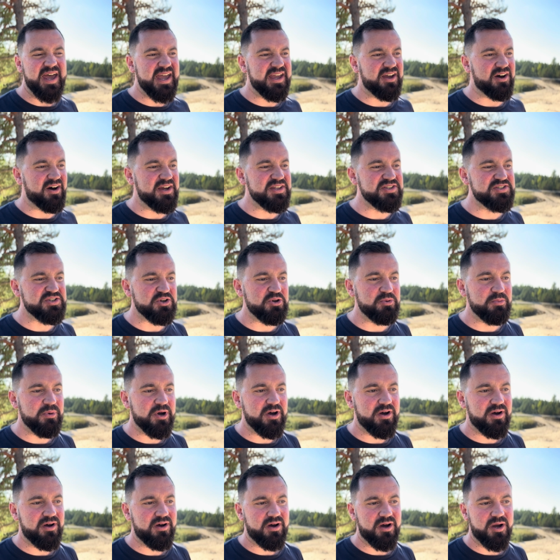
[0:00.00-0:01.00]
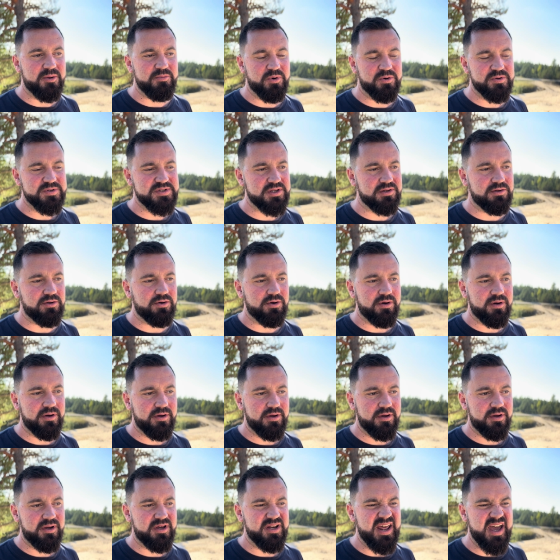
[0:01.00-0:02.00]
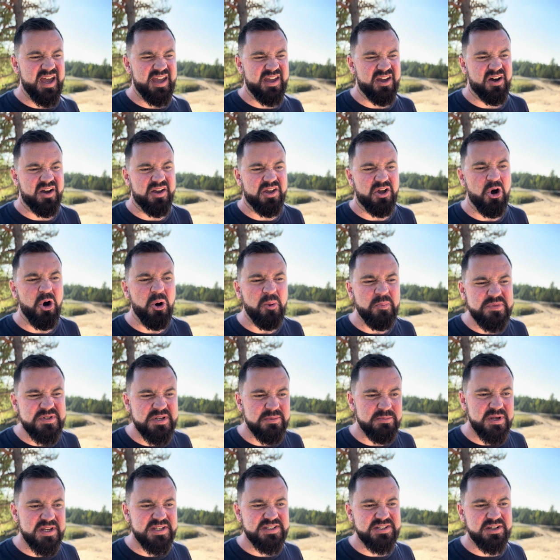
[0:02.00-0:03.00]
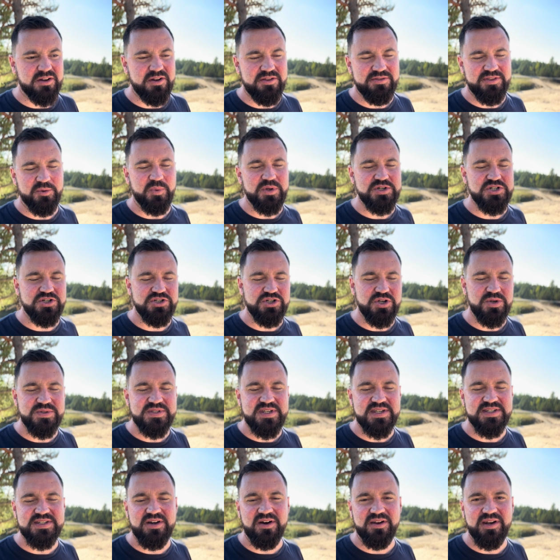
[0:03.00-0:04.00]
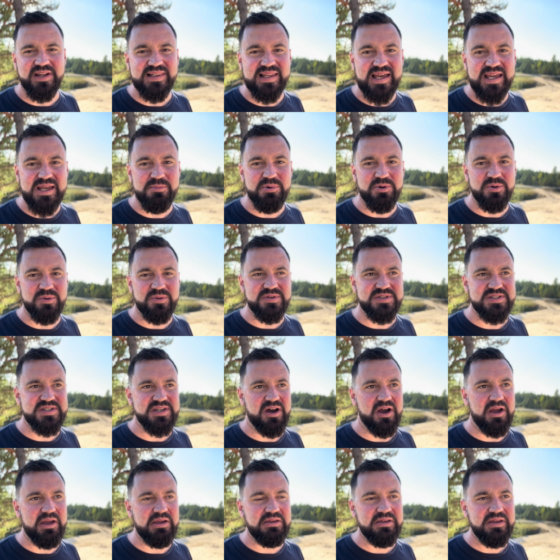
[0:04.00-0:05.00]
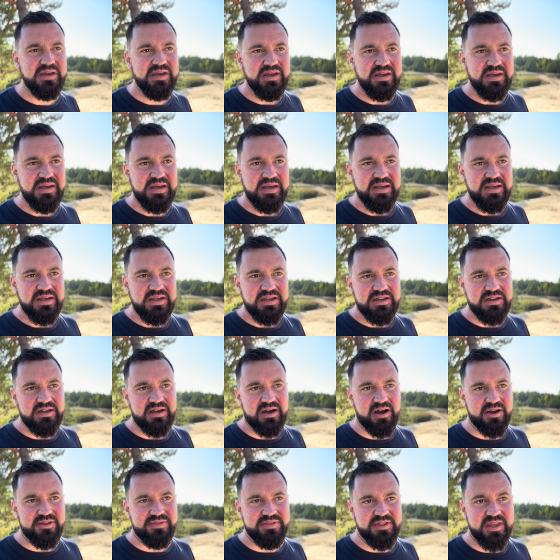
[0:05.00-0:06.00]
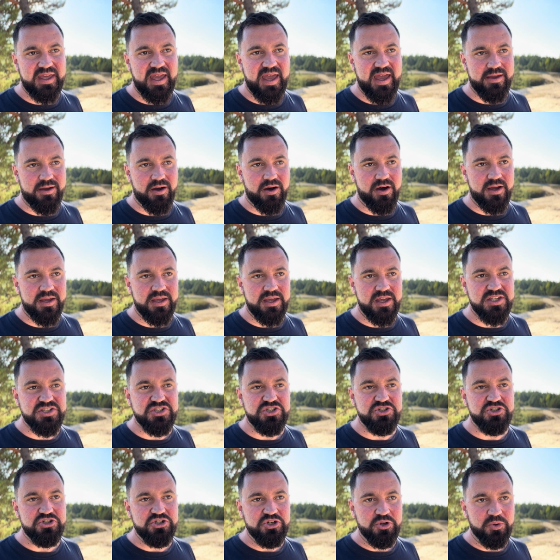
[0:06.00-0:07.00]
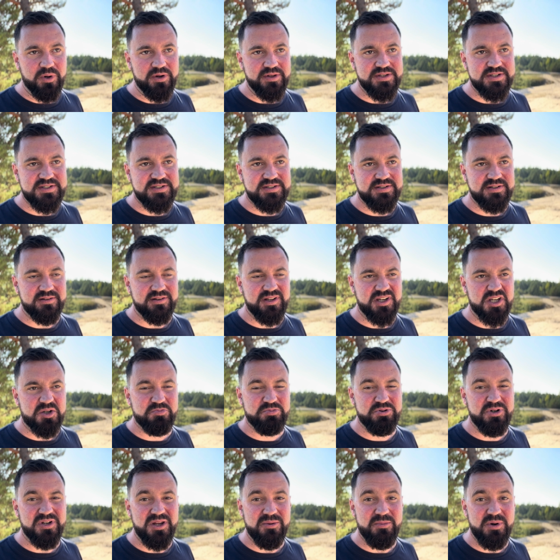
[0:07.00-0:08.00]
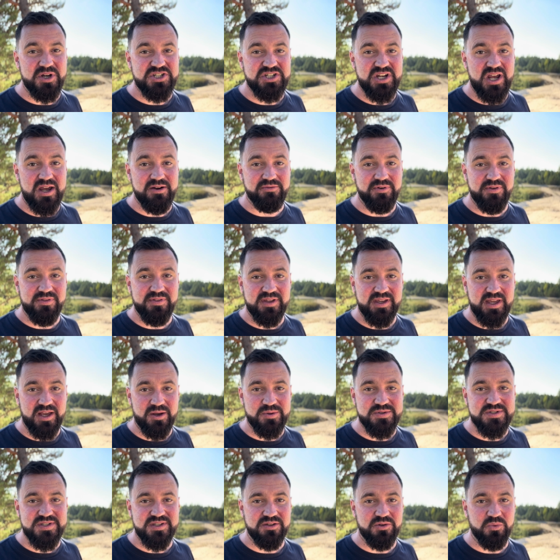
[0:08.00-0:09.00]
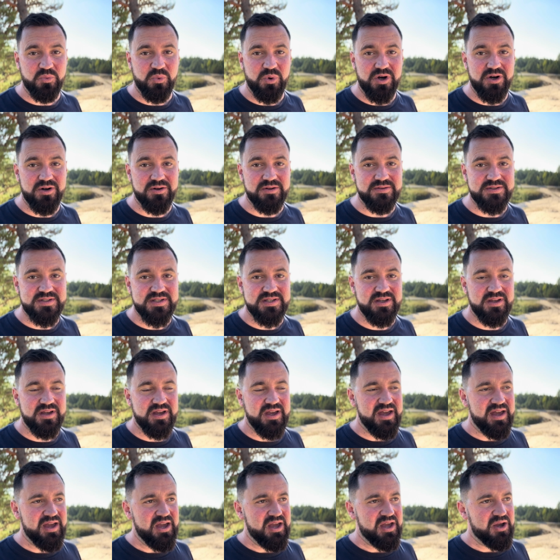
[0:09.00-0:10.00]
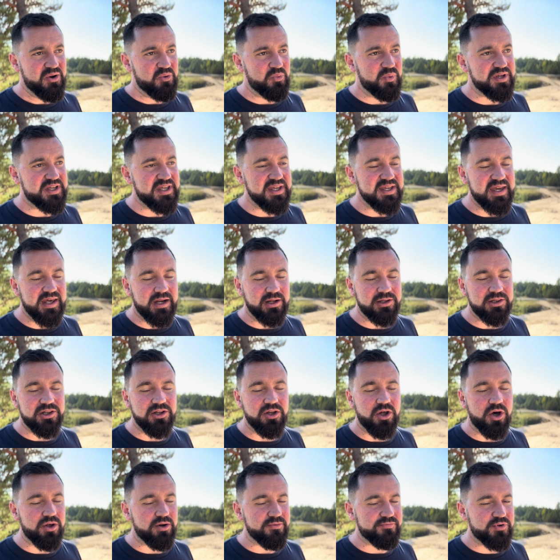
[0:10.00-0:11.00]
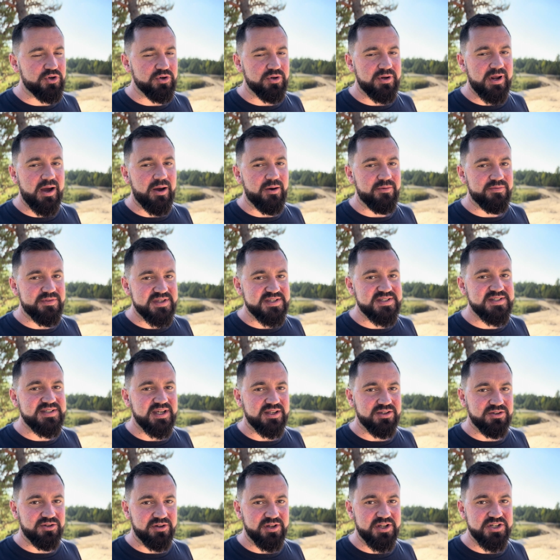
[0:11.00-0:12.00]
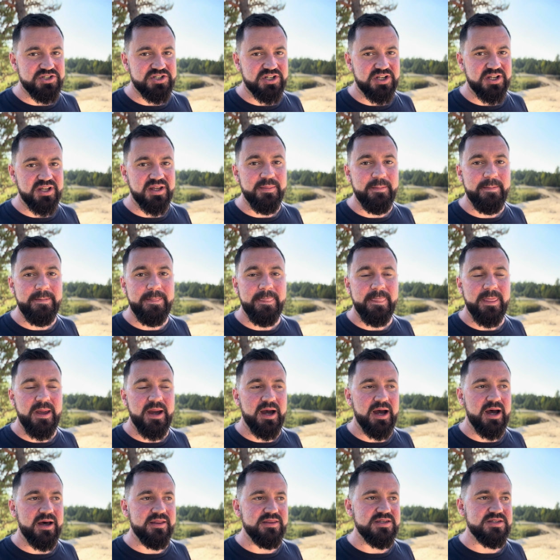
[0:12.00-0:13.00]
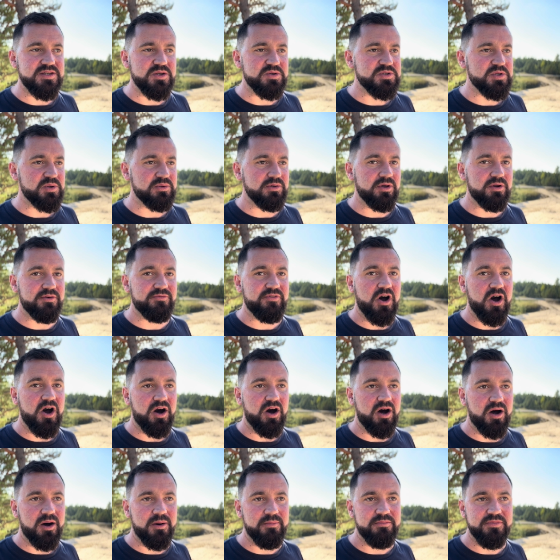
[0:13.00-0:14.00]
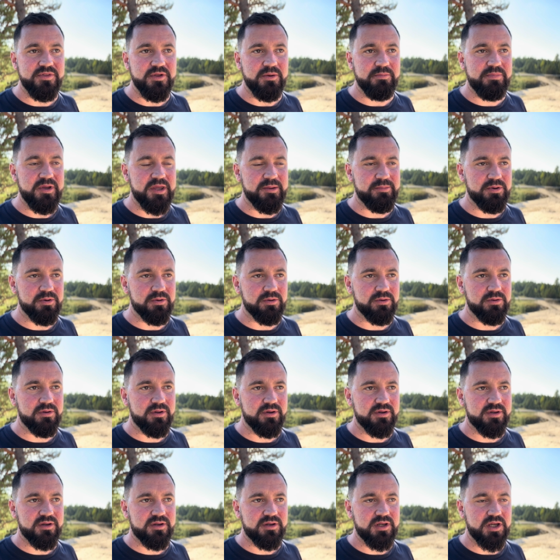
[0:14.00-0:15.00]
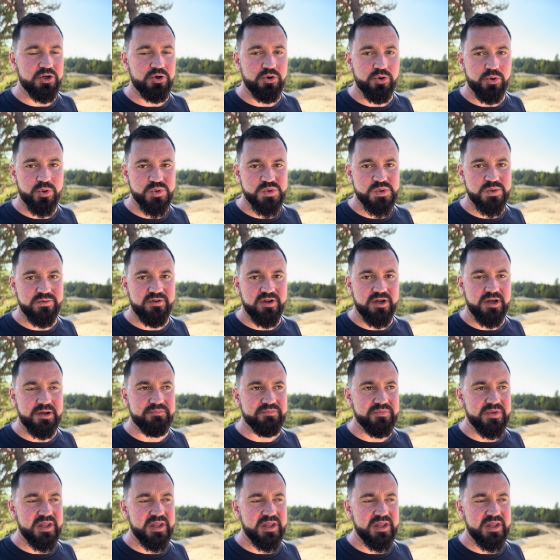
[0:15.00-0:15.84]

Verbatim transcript: AI doomer. I'm also not an AI optimist. I don't think we should use these kind of labels. I, I think AI is nuanced, like pretty much everything else in the world. We can get a lot of good out of this technology. Uh, there's also a lot of harm that people can cause with it.